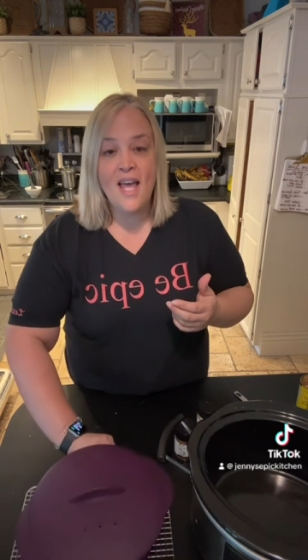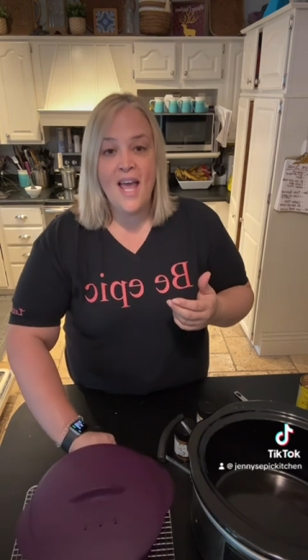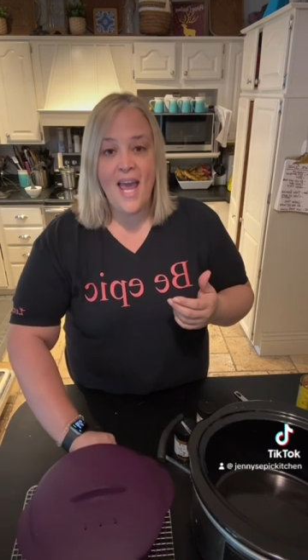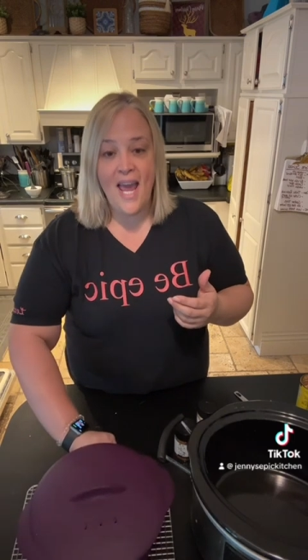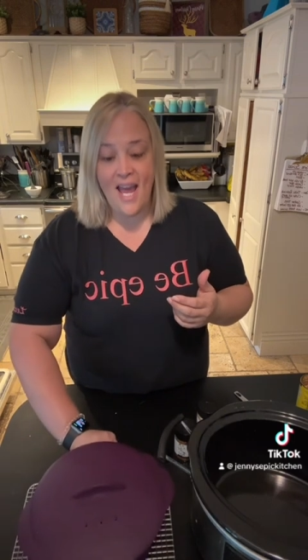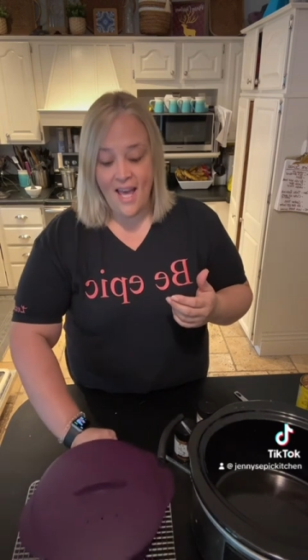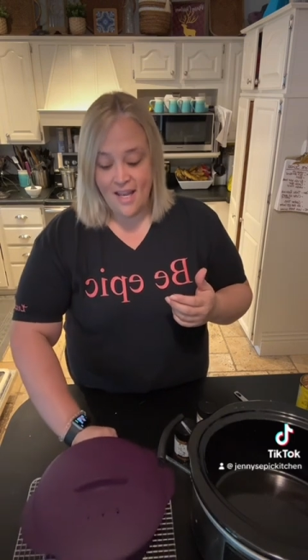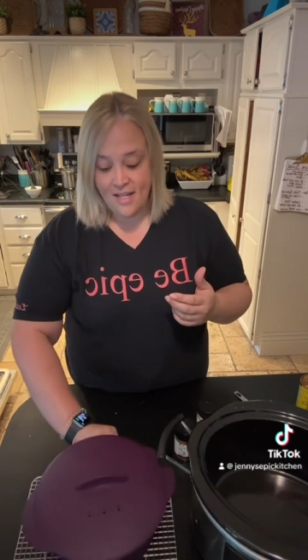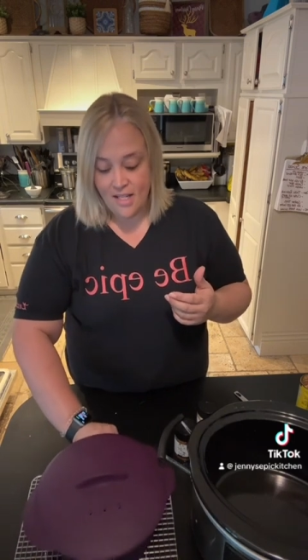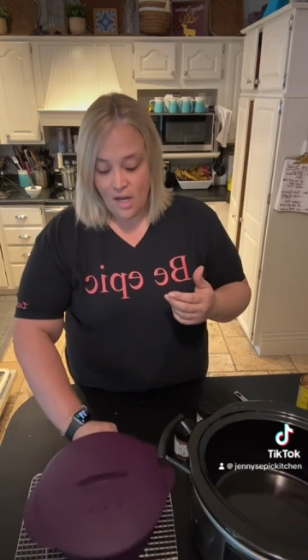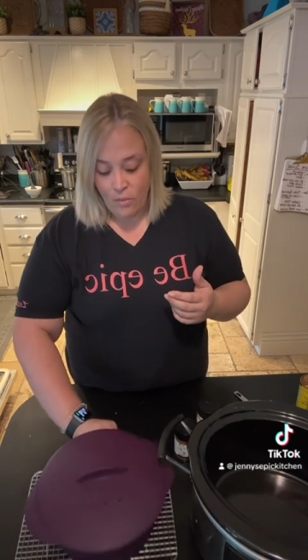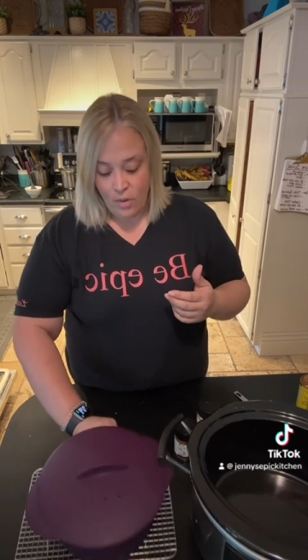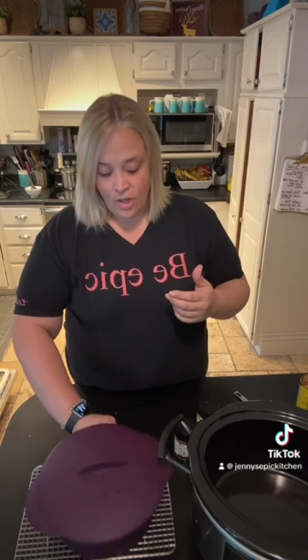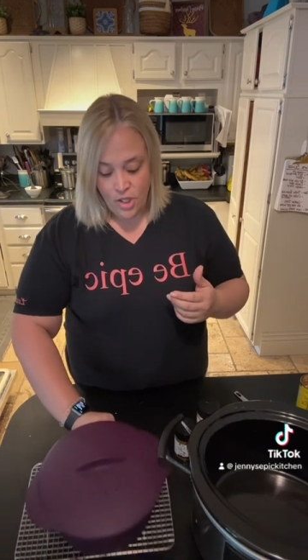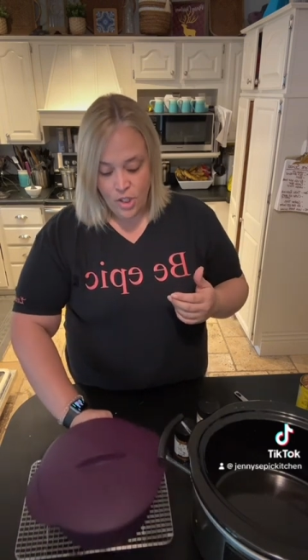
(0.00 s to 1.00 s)
And I
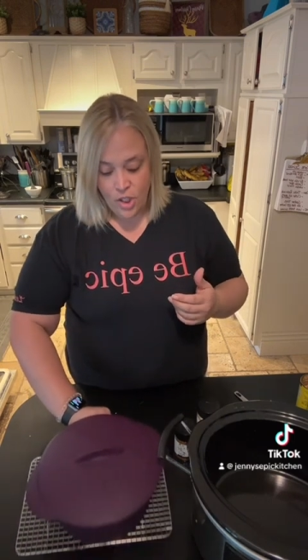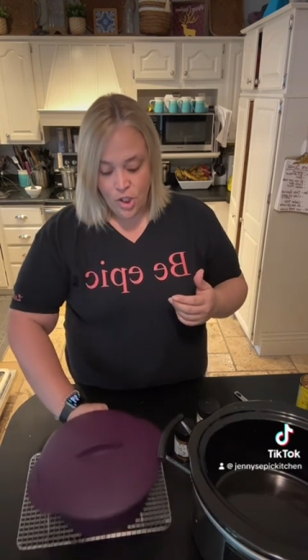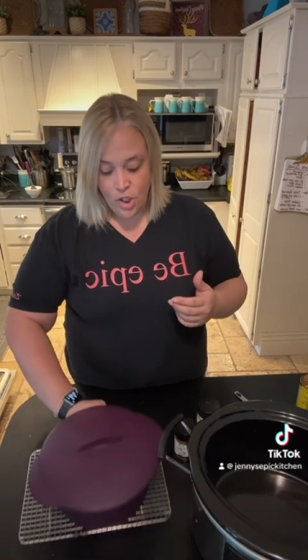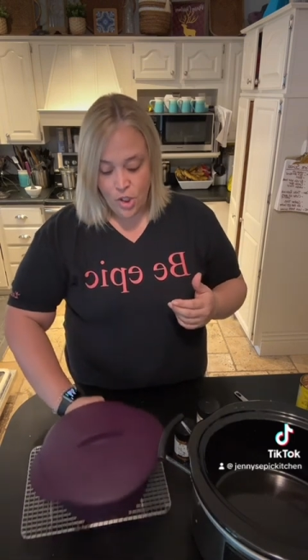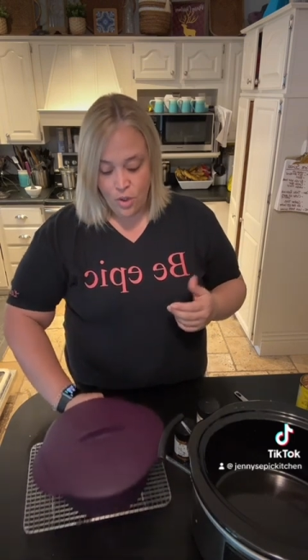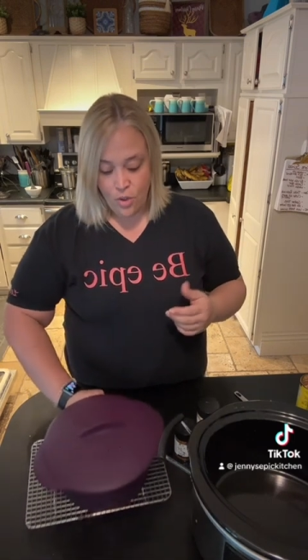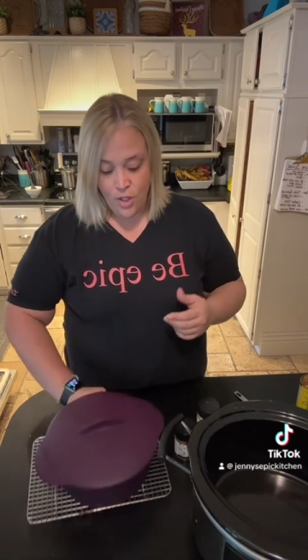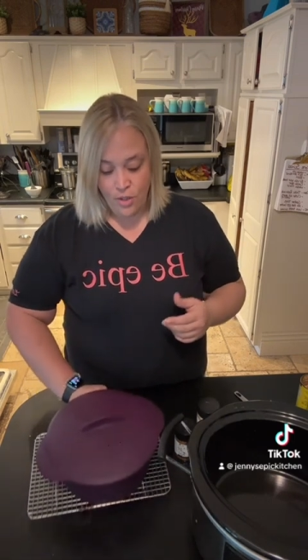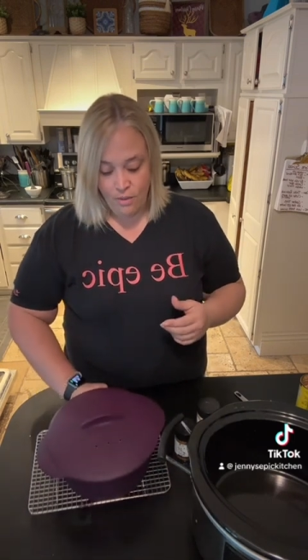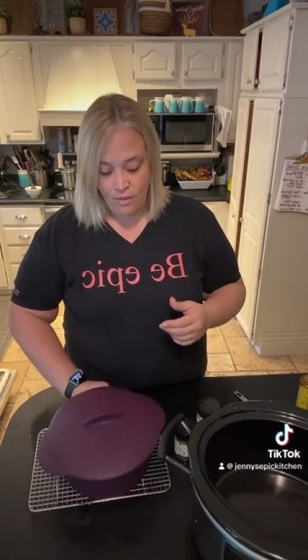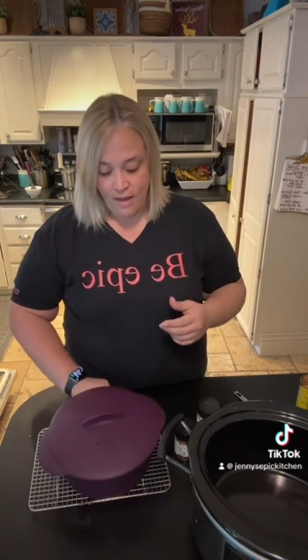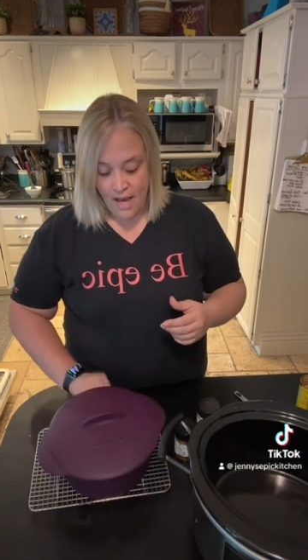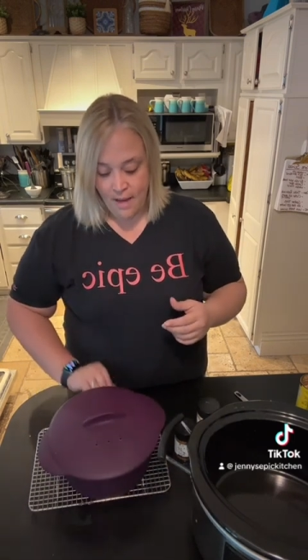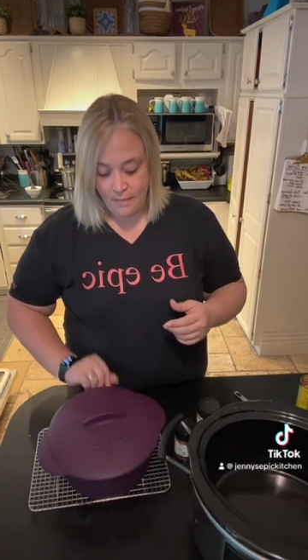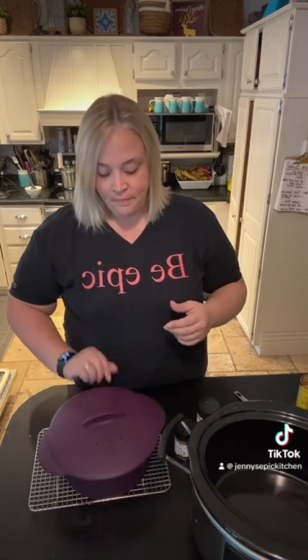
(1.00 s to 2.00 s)
wanted to show you
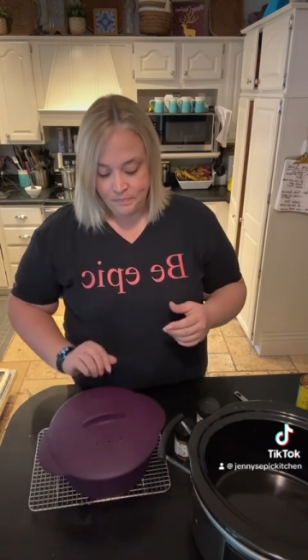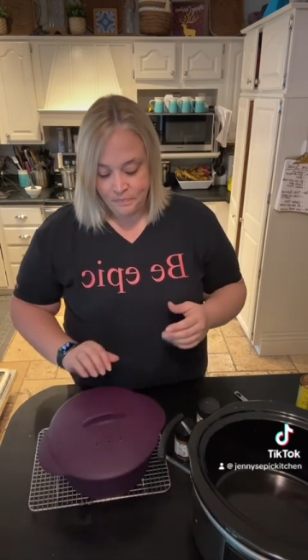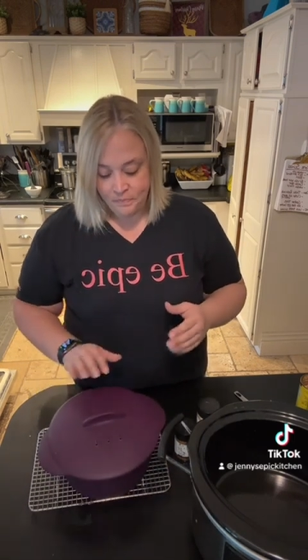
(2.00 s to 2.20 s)
that